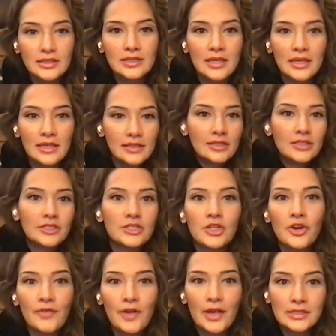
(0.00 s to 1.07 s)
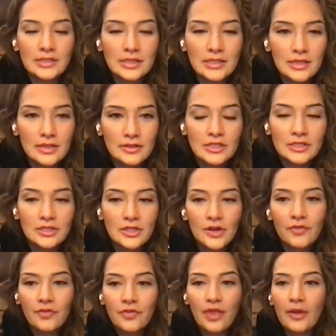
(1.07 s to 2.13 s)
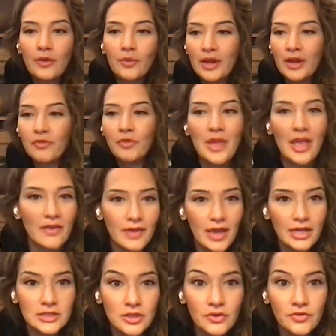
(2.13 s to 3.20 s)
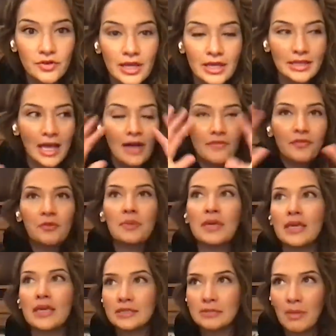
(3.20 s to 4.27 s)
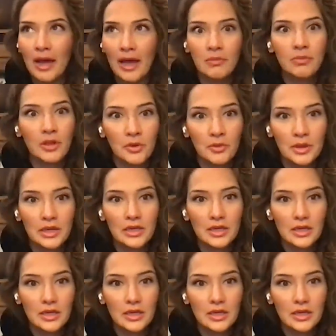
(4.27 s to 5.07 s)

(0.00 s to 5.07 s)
to to serve as to serve like whenever we have guests over like that for me is mind blowing